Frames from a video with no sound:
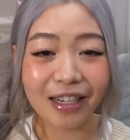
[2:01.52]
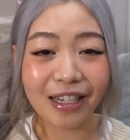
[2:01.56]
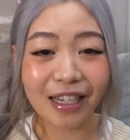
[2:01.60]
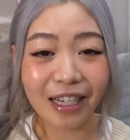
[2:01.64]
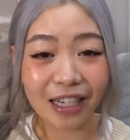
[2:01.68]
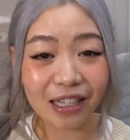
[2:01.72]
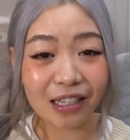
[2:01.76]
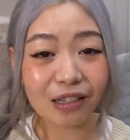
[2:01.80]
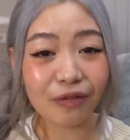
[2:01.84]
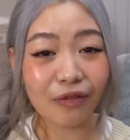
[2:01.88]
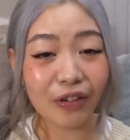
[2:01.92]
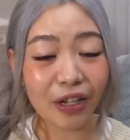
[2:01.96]
It
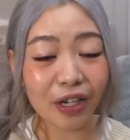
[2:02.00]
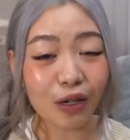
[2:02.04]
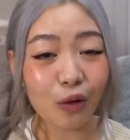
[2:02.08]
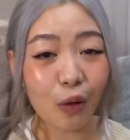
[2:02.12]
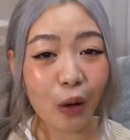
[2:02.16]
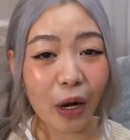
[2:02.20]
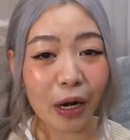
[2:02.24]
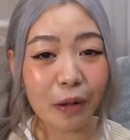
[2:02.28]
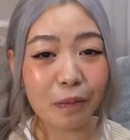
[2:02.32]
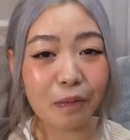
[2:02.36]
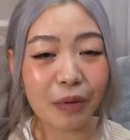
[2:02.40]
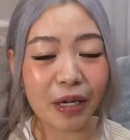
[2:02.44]
does fit
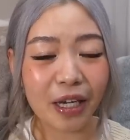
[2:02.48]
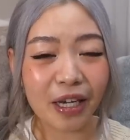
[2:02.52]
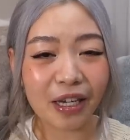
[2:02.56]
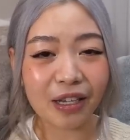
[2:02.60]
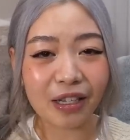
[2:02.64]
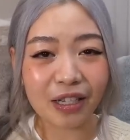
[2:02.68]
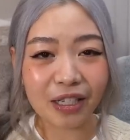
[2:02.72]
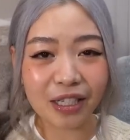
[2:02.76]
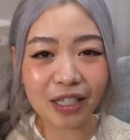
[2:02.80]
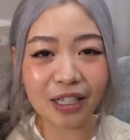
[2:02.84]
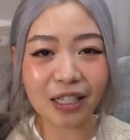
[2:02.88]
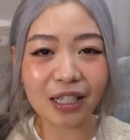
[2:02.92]
quite
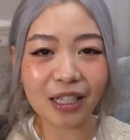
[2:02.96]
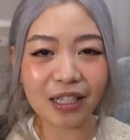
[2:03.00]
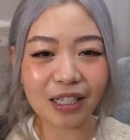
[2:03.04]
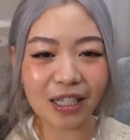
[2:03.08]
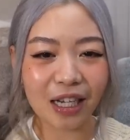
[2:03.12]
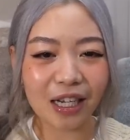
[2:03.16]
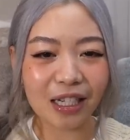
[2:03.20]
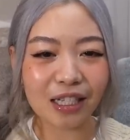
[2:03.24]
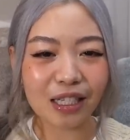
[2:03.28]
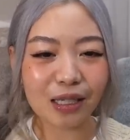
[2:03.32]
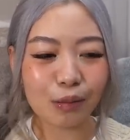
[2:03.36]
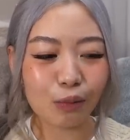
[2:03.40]
big. This is a
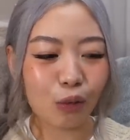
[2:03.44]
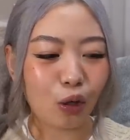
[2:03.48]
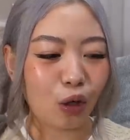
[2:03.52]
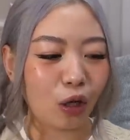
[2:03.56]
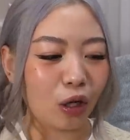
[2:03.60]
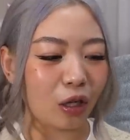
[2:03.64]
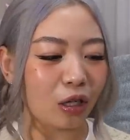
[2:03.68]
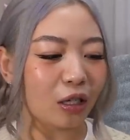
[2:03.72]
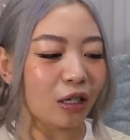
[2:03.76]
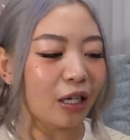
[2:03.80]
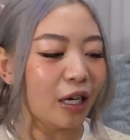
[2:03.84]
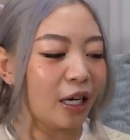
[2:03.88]
size
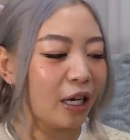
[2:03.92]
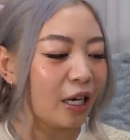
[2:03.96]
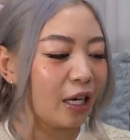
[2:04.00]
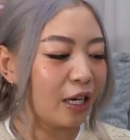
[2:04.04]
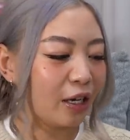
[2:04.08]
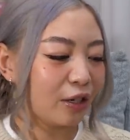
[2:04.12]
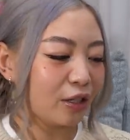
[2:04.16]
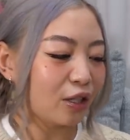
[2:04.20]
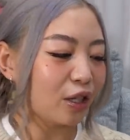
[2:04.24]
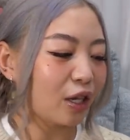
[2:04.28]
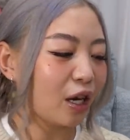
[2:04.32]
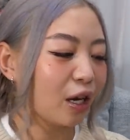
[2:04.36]
small.
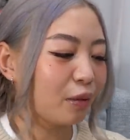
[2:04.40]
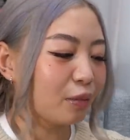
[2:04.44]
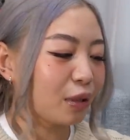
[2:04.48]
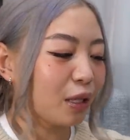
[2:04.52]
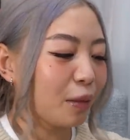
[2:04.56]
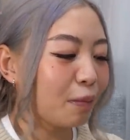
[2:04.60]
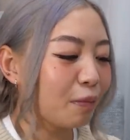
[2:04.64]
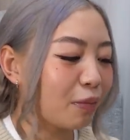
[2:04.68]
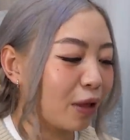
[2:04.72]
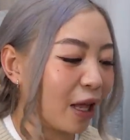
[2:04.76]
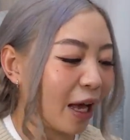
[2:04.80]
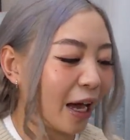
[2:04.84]
It also comes
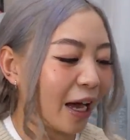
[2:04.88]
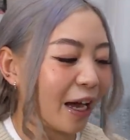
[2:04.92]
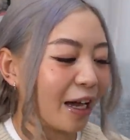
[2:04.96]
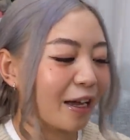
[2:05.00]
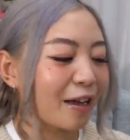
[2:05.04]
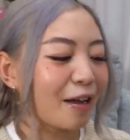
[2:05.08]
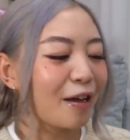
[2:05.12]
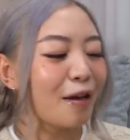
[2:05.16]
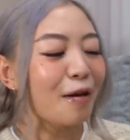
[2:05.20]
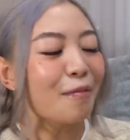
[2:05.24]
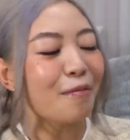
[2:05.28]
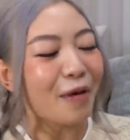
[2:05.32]
in
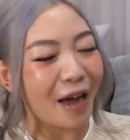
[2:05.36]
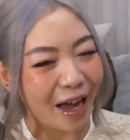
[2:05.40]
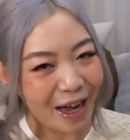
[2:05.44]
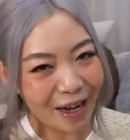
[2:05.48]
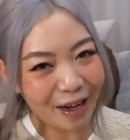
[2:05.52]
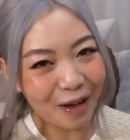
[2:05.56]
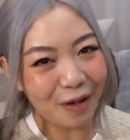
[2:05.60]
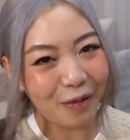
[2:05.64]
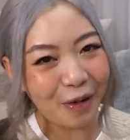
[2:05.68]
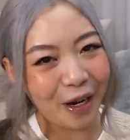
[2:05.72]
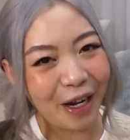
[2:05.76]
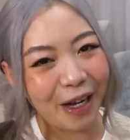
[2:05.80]
black. But
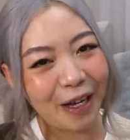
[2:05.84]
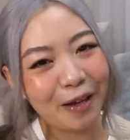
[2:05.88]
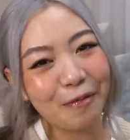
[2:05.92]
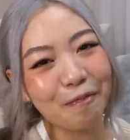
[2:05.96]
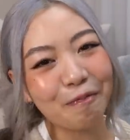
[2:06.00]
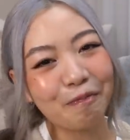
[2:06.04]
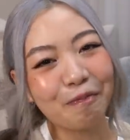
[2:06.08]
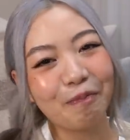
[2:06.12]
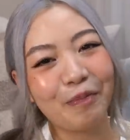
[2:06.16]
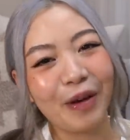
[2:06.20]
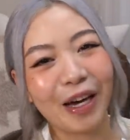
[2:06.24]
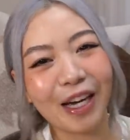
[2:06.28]

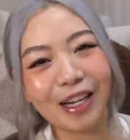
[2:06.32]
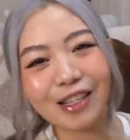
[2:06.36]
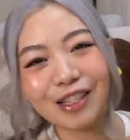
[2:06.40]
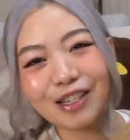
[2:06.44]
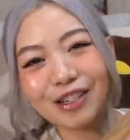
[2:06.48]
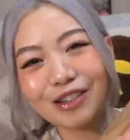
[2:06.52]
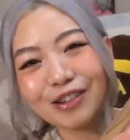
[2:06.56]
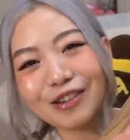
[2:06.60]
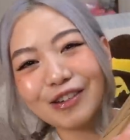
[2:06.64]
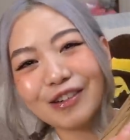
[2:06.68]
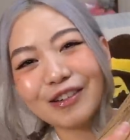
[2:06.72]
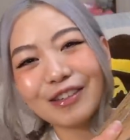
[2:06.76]
anyway, back
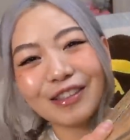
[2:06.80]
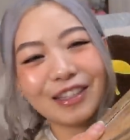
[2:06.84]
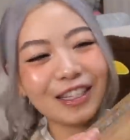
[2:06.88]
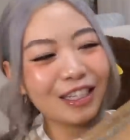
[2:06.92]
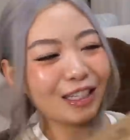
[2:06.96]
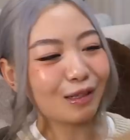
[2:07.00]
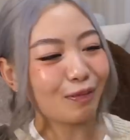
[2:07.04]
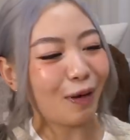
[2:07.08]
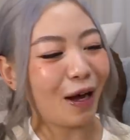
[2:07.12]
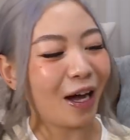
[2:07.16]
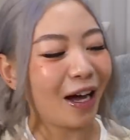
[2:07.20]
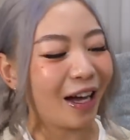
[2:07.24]
to
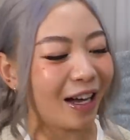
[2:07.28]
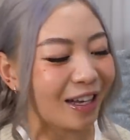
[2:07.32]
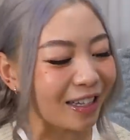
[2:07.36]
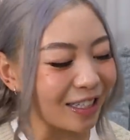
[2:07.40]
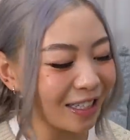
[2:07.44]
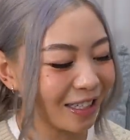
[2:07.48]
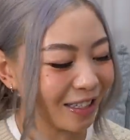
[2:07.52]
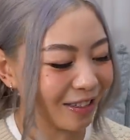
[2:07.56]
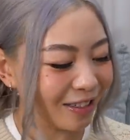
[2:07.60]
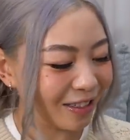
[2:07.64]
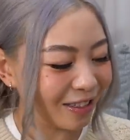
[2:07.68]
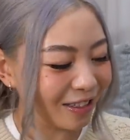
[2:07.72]
this
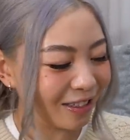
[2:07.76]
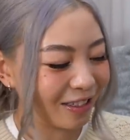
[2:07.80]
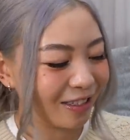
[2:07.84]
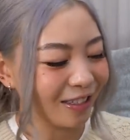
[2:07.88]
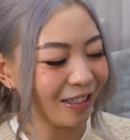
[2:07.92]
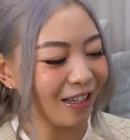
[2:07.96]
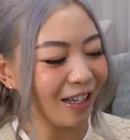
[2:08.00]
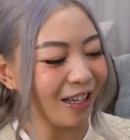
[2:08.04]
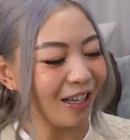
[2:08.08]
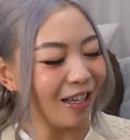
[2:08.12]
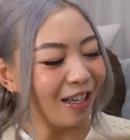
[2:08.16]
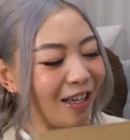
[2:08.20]

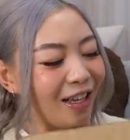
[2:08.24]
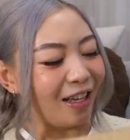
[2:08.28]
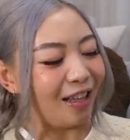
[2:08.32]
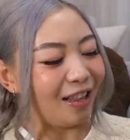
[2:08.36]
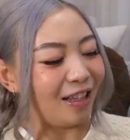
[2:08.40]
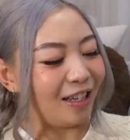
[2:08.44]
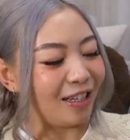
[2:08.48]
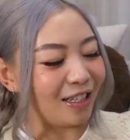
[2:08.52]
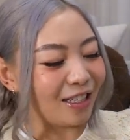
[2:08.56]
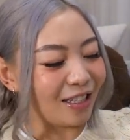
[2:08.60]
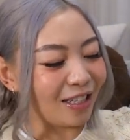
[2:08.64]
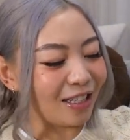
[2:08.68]
parcel.
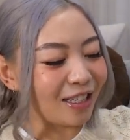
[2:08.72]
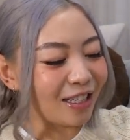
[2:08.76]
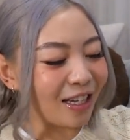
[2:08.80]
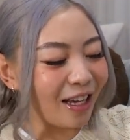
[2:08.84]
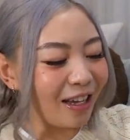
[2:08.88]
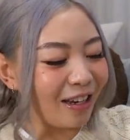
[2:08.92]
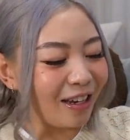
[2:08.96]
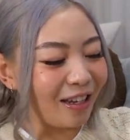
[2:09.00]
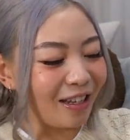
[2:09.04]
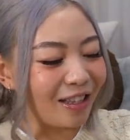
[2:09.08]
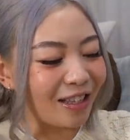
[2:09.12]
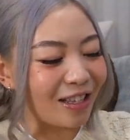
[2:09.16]
Let's just
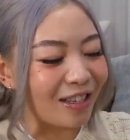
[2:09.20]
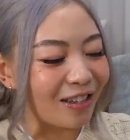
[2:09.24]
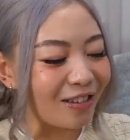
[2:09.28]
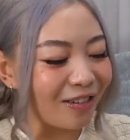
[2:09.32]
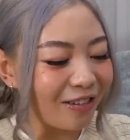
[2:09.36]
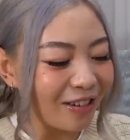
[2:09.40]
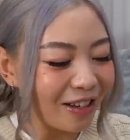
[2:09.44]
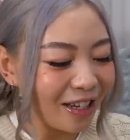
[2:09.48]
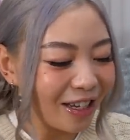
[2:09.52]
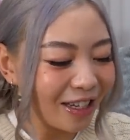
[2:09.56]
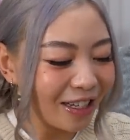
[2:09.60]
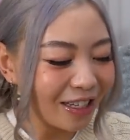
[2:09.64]
get
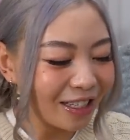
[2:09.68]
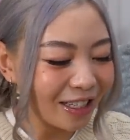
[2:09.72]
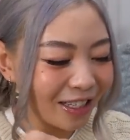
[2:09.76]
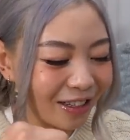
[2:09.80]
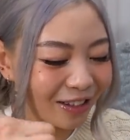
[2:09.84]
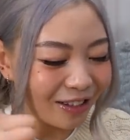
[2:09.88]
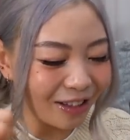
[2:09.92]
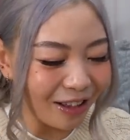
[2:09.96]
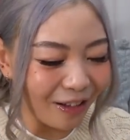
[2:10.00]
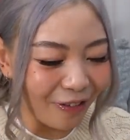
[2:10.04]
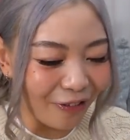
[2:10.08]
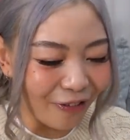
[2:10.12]
into it.
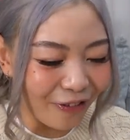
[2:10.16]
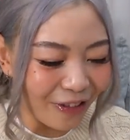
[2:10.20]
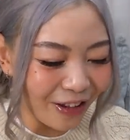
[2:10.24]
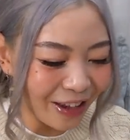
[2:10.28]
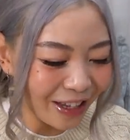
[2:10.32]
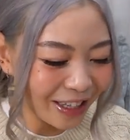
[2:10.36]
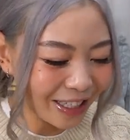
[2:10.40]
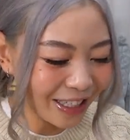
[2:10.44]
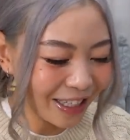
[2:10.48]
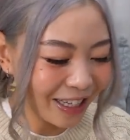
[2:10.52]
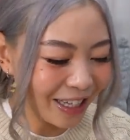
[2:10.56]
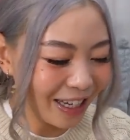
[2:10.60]
So the
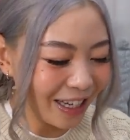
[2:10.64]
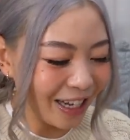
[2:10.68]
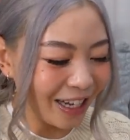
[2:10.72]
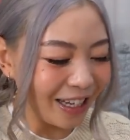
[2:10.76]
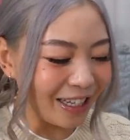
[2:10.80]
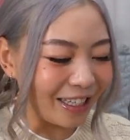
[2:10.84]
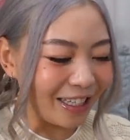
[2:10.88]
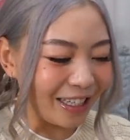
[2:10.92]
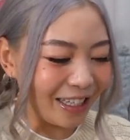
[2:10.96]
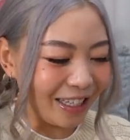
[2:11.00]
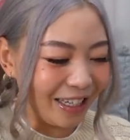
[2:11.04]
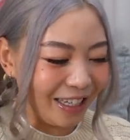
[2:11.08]
first thing
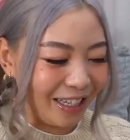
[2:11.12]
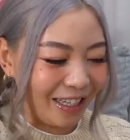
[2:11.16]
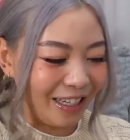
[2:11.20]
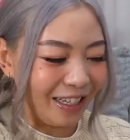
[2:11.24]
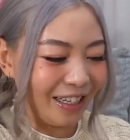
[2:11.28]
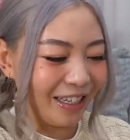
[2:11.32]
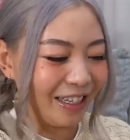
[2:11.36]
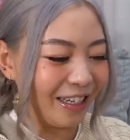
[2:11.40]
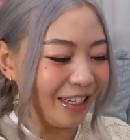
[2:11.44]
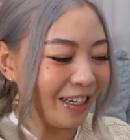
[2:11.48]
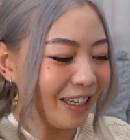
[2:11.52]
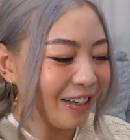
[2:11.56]
I
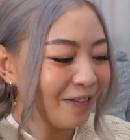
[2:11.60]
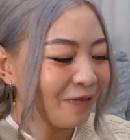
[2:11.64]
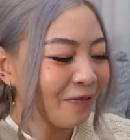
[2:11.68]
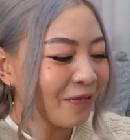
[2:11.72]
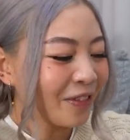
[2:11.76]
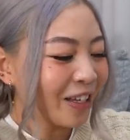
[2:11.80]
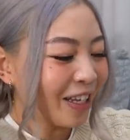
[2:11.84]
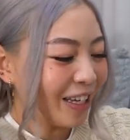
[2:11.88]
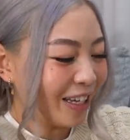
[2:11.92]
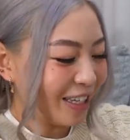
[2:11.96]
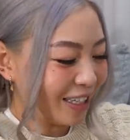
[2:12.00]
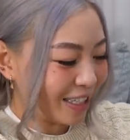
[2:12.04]
see
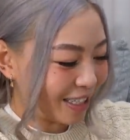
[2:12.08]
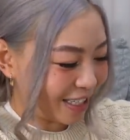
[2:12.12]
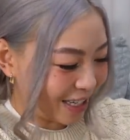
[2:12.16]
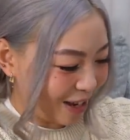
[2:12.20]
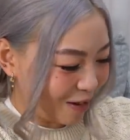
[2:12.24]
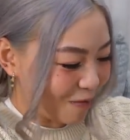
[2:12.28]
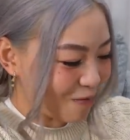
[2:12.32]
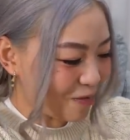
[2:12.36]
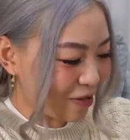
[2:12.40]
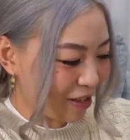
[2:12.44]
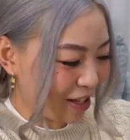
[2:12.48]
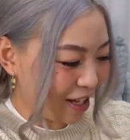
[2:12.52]
is
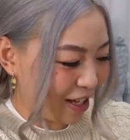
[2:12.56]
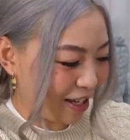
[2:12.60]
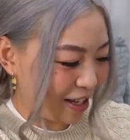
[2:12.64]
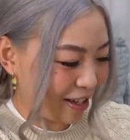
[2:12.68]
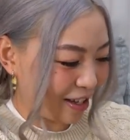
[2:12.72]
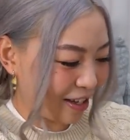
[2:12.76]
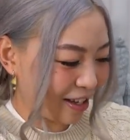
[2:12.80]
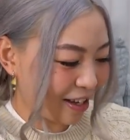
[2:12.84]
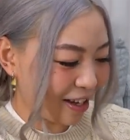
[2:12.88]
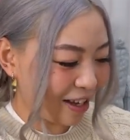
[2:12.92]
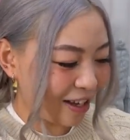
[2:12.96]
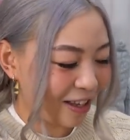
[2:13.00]

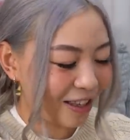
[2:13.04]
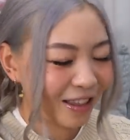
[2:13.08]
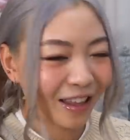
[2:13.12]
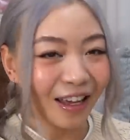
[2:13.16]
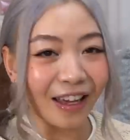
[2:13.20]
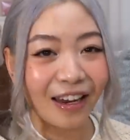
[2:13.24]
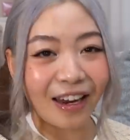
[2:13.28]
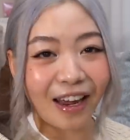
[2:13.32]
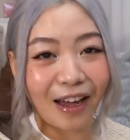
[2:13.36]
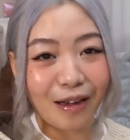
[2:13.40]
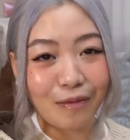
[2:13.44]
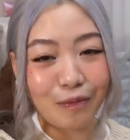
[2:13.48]
something
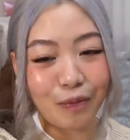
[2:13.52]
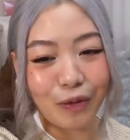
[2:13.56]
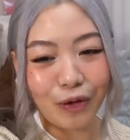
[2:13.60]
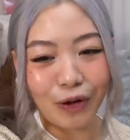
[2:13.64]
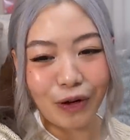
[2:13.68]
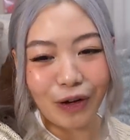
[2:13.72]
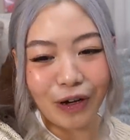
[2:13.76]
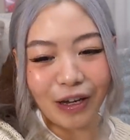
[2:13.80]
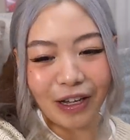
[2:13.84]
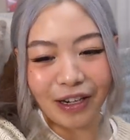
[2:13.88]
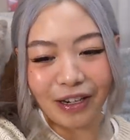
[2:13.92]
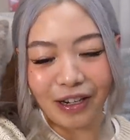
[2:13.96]
that I
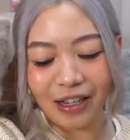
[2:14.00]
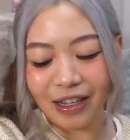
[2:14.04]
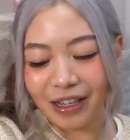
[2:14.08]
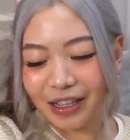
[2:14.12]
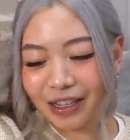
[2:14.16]
bought